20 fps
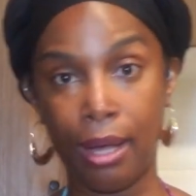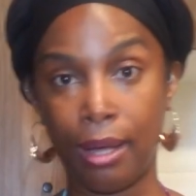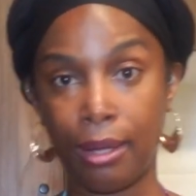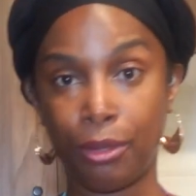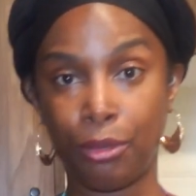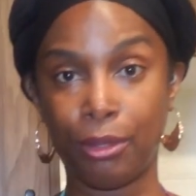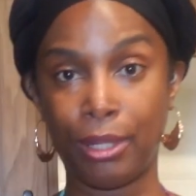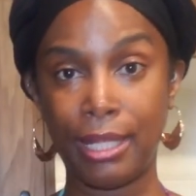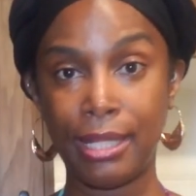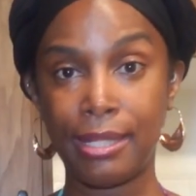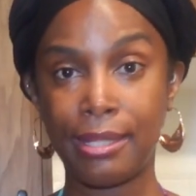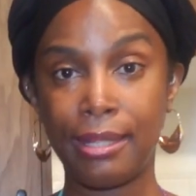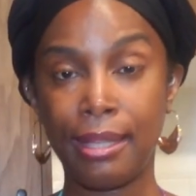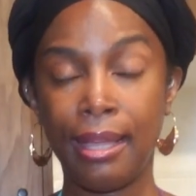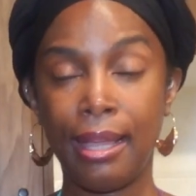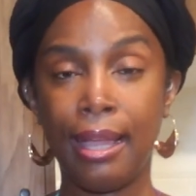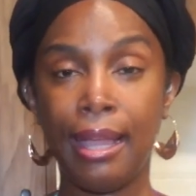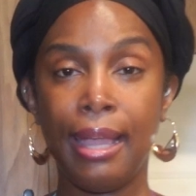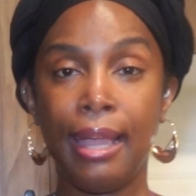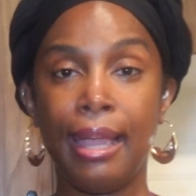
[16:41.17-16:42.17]
grease.
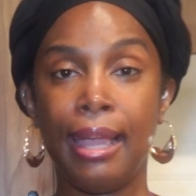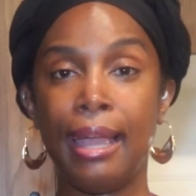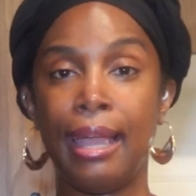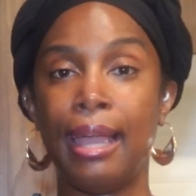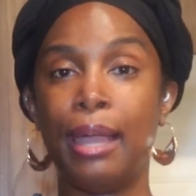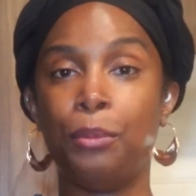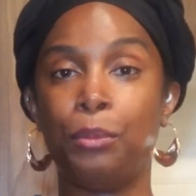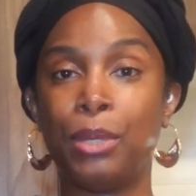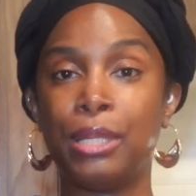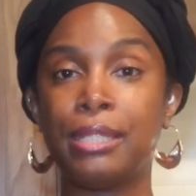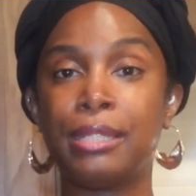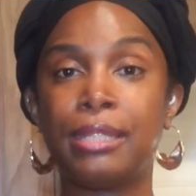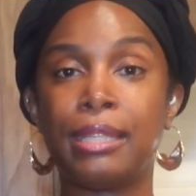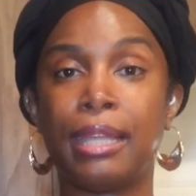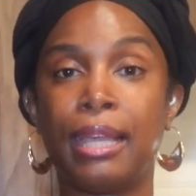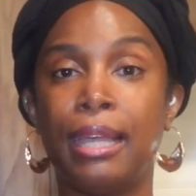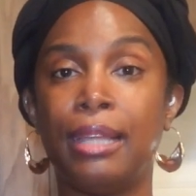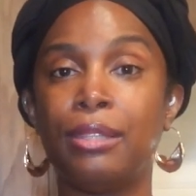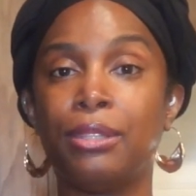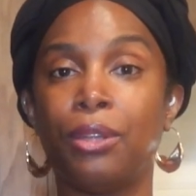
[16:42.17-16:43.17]
And once
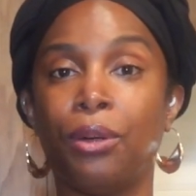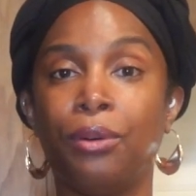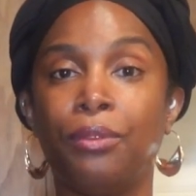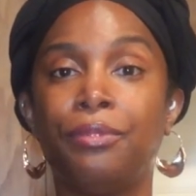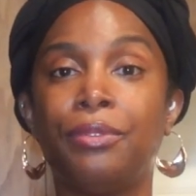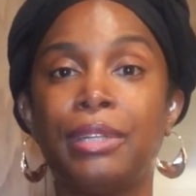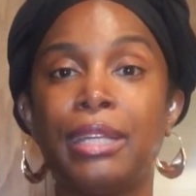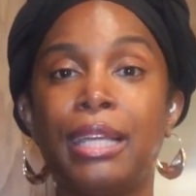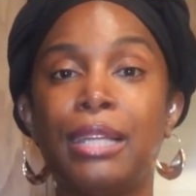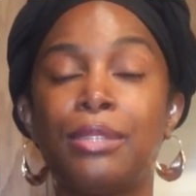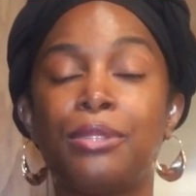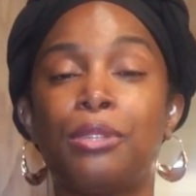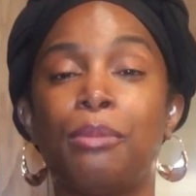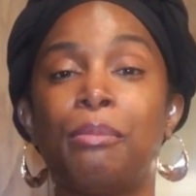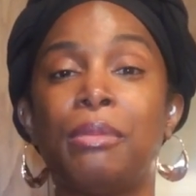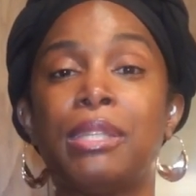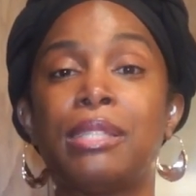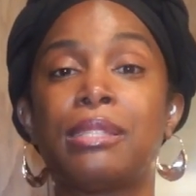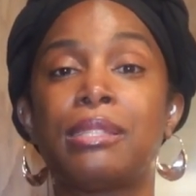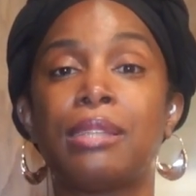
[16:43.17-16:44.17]
again, don't forget to
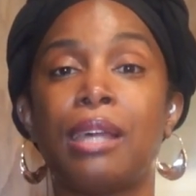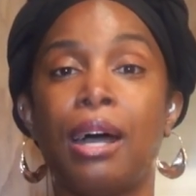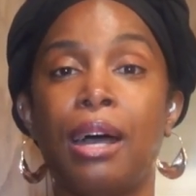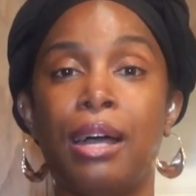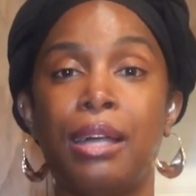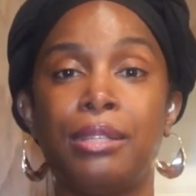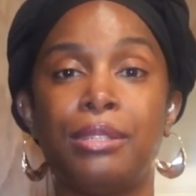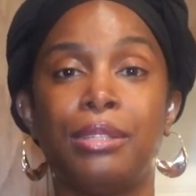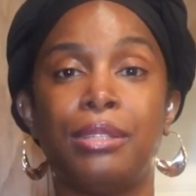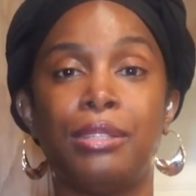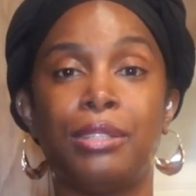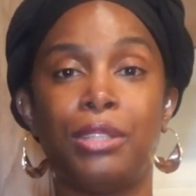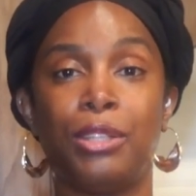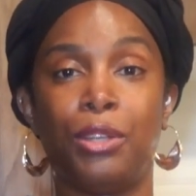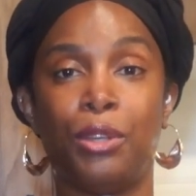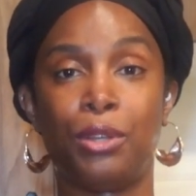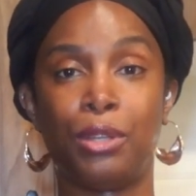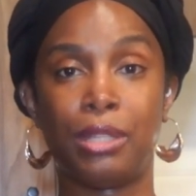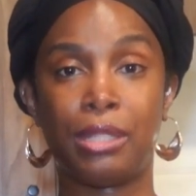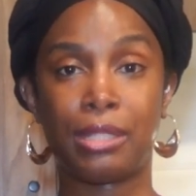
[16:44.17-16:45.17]
massage
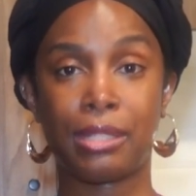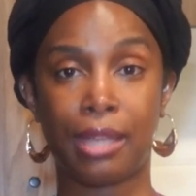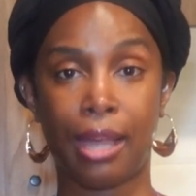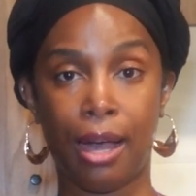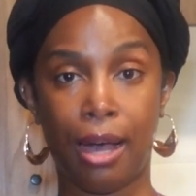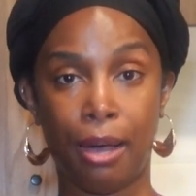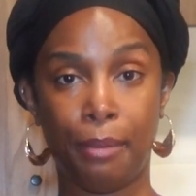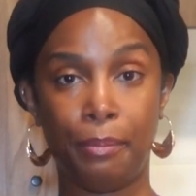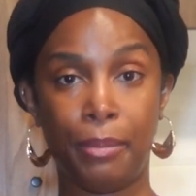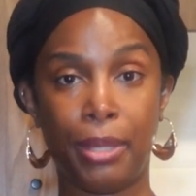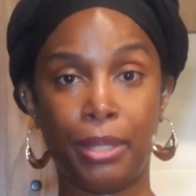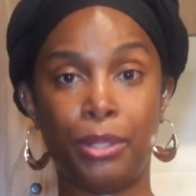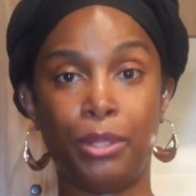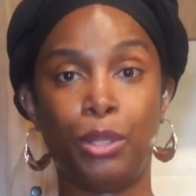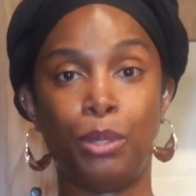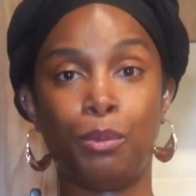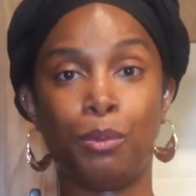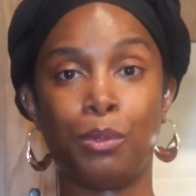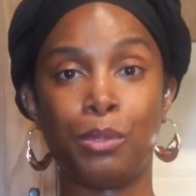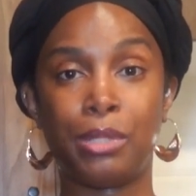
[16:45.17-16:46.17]
into your scalp and
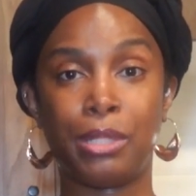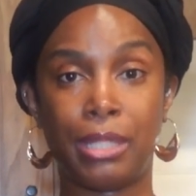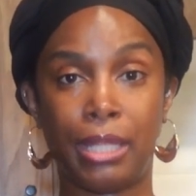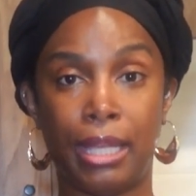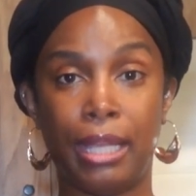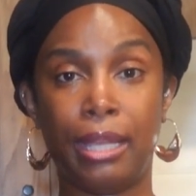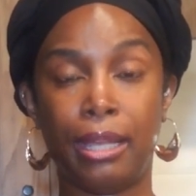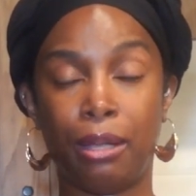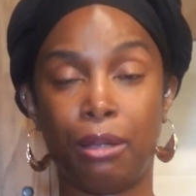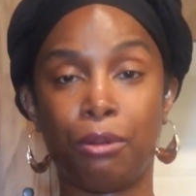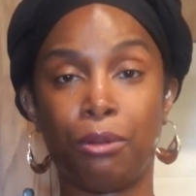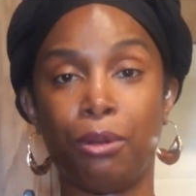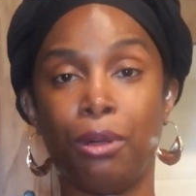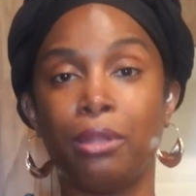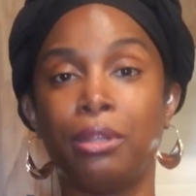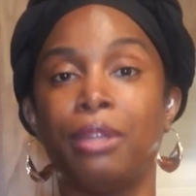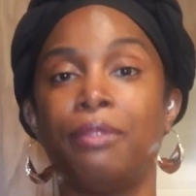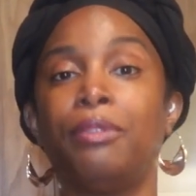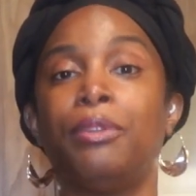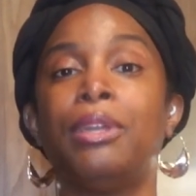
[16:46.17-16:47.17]
you will see hair
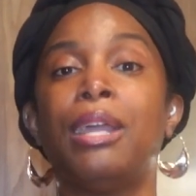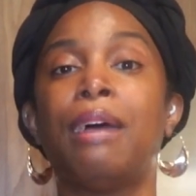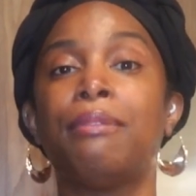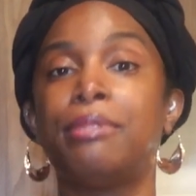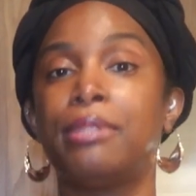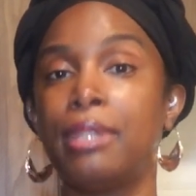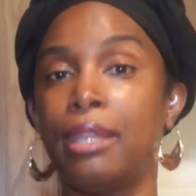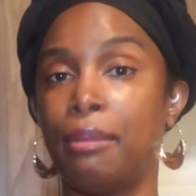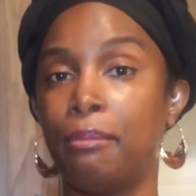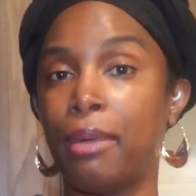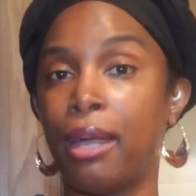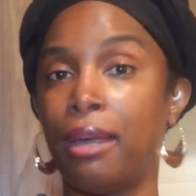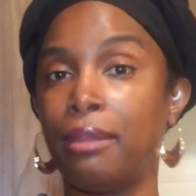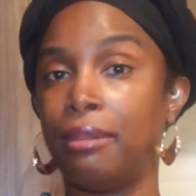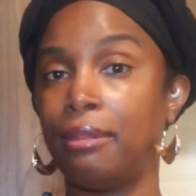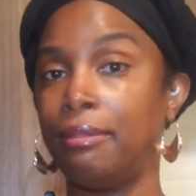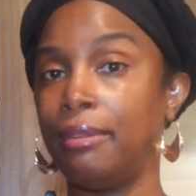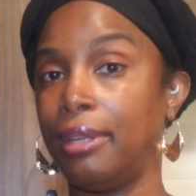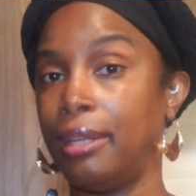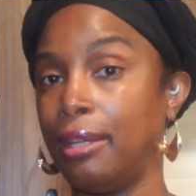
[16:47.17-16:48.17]
growth. If you have seen my
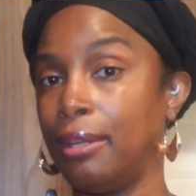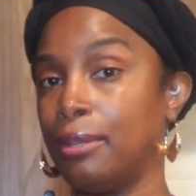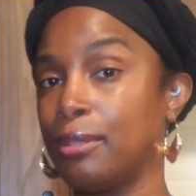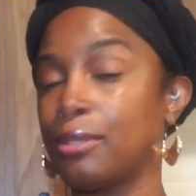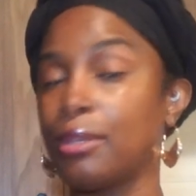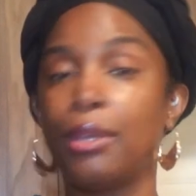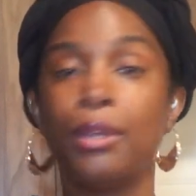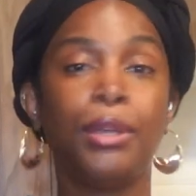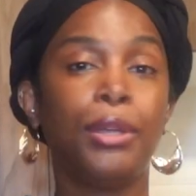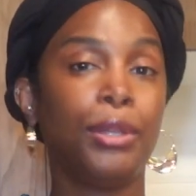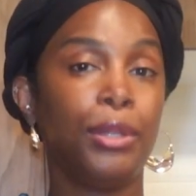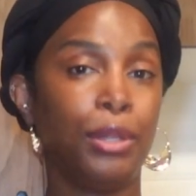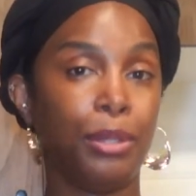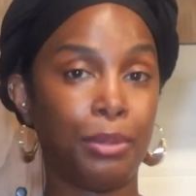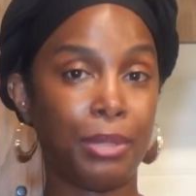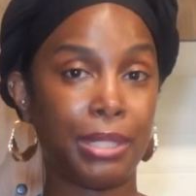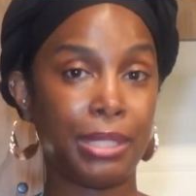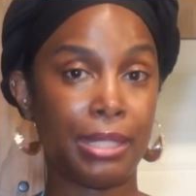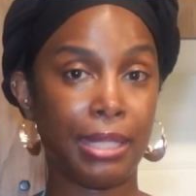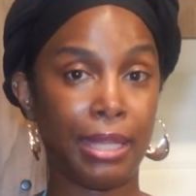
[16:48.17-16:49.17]
other videos, you
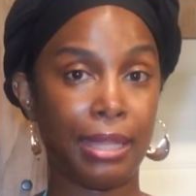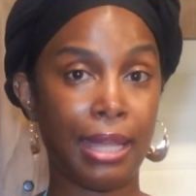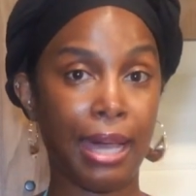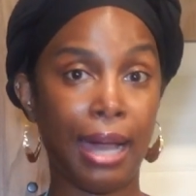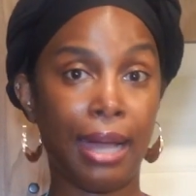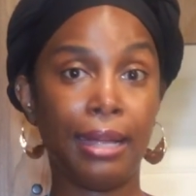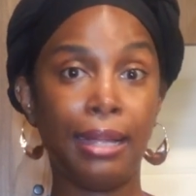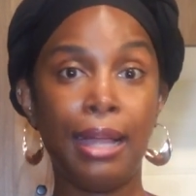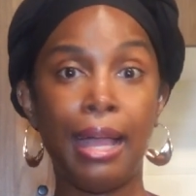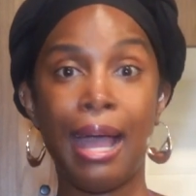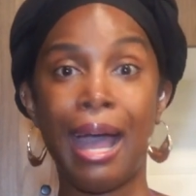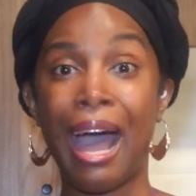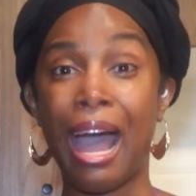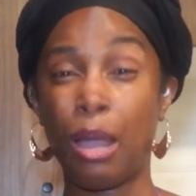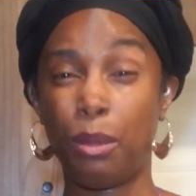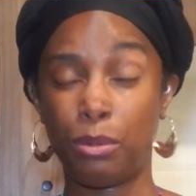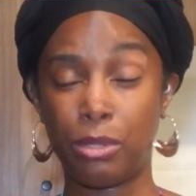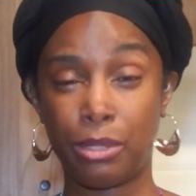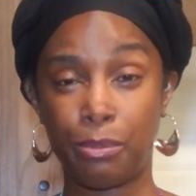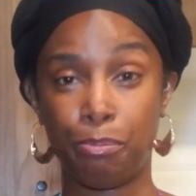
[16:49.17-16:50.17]
will see that
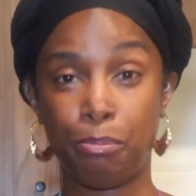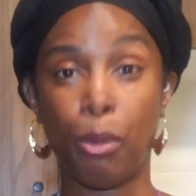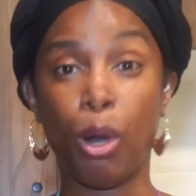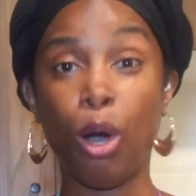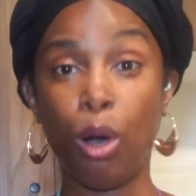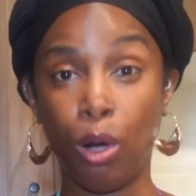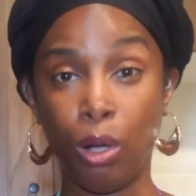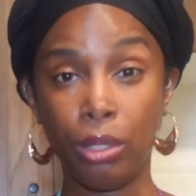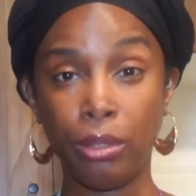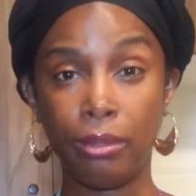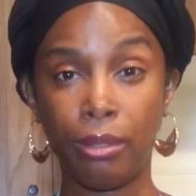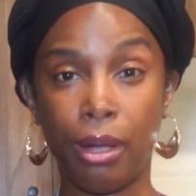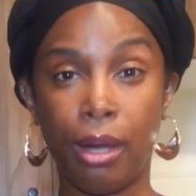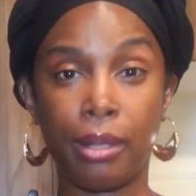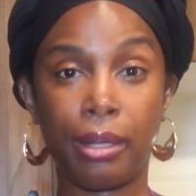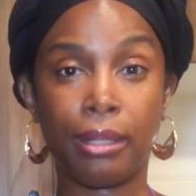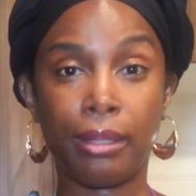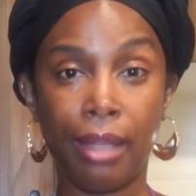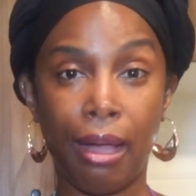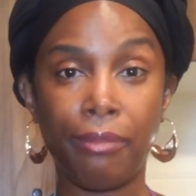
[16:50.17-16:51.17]
I was bald
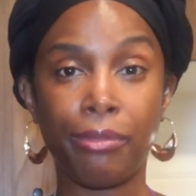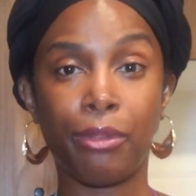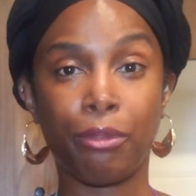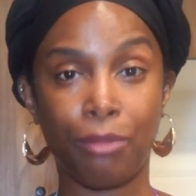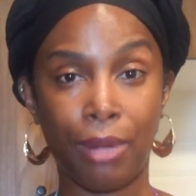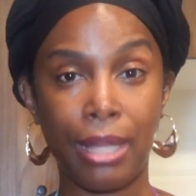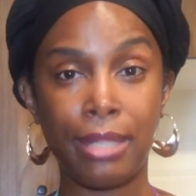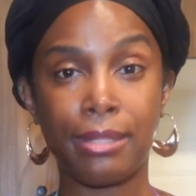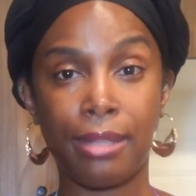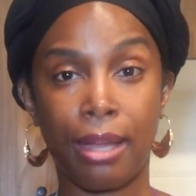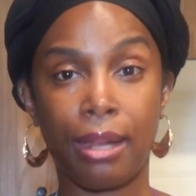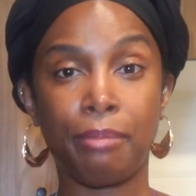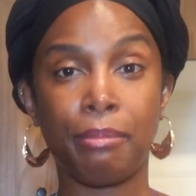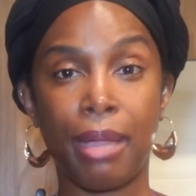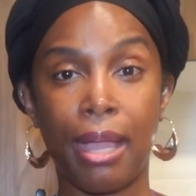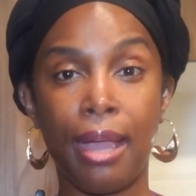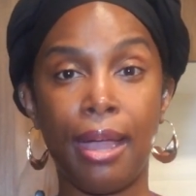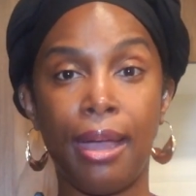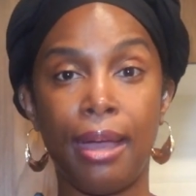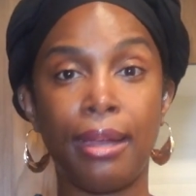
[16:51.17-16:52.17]
on the left and right side of
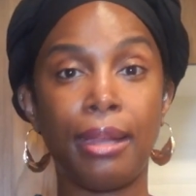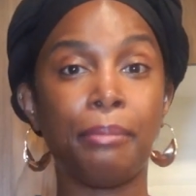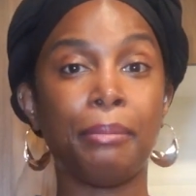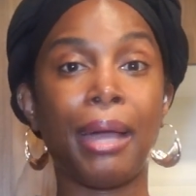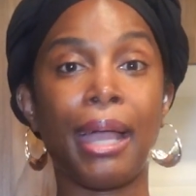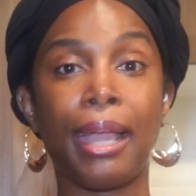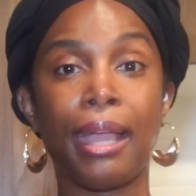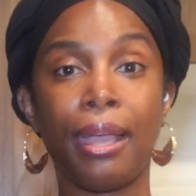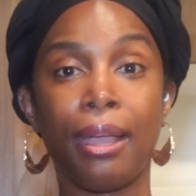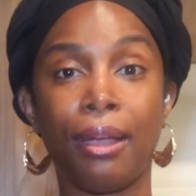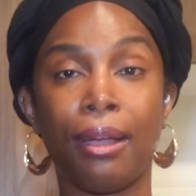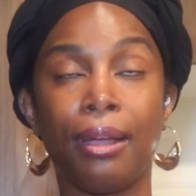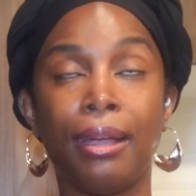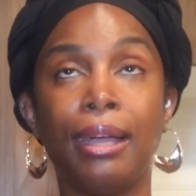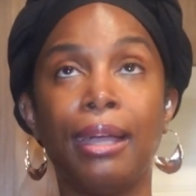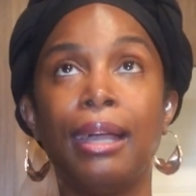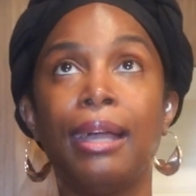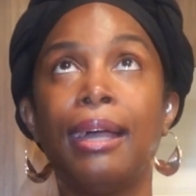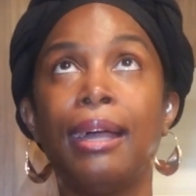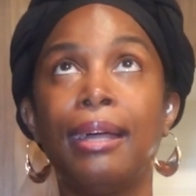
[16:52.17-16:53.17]
my head, and my hair,
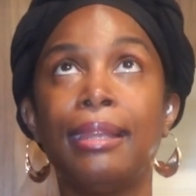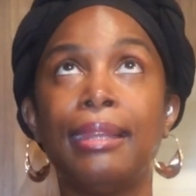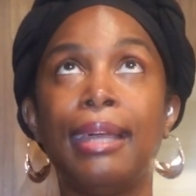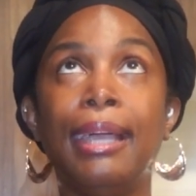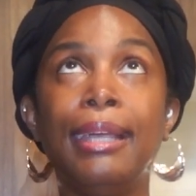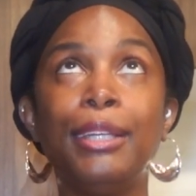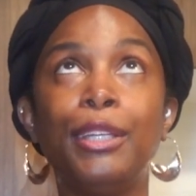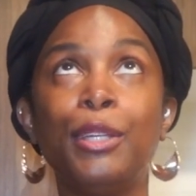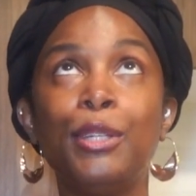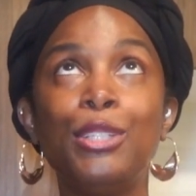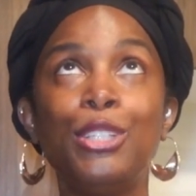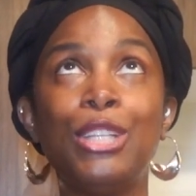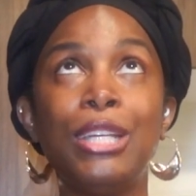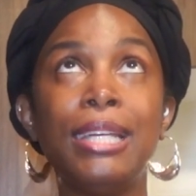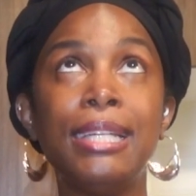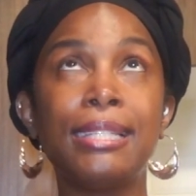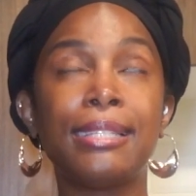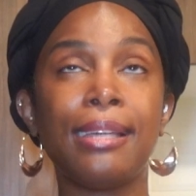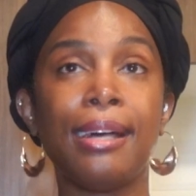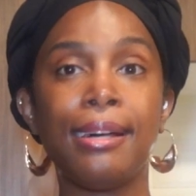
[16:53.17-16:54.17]
thank you
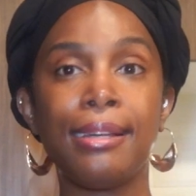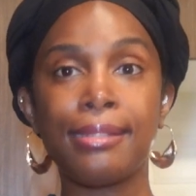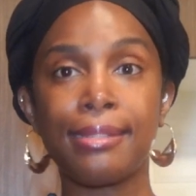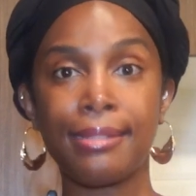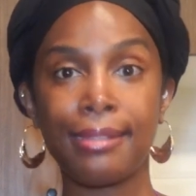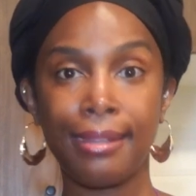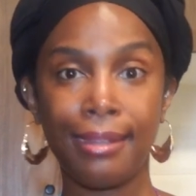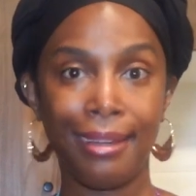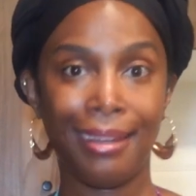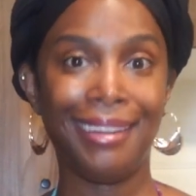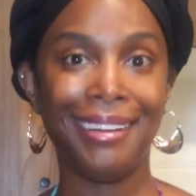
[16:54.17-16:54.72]
Jesus,